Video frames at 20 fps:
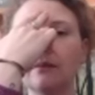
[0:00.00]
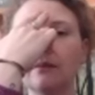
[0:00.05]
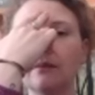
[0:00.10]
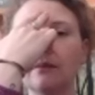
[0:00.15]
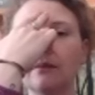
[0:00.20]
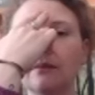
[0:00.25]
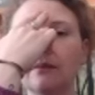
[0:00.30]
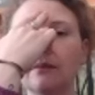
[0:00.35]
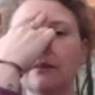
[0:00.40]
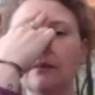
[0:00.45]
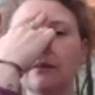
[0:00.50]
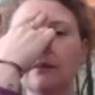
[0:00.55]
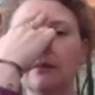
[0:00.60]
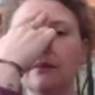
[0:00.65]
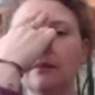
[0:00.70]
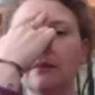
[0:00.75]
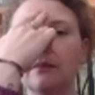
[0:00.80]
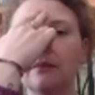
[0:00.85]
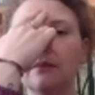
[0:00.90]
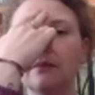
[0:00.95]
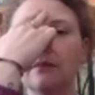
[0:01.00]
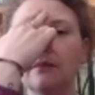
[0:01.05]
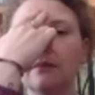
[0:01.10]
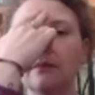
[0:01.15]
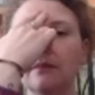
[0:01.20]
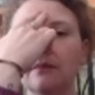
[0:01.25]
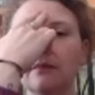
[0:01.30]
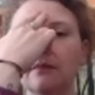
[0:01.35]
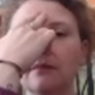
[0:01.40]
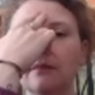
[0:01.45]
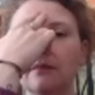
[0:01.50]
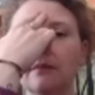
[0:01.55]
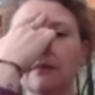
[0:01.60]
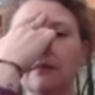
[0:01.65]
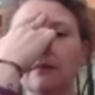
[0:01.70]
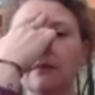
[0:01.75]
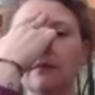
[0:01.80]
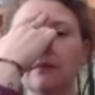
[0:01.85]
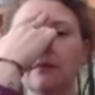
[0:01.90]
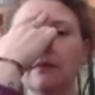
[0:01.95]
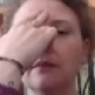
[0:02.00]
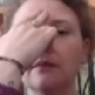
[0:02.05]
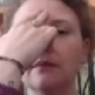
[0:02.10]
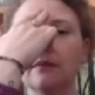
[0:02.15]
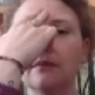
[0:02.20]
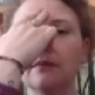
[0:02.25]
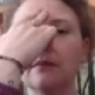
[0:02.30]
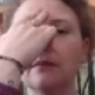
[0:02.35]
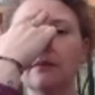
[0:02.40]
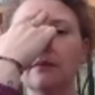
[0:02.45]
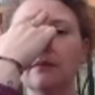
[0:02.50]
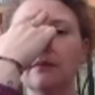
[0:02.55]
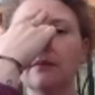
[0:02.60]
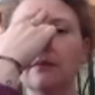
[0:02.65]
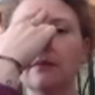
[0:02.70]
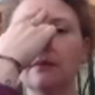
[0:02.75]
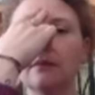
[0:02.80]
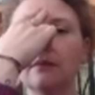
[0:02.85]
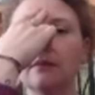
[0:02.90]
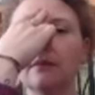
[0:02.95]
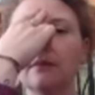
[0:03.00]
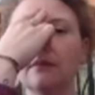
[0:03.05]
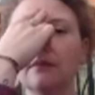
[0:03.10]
No one is speaking in this clip.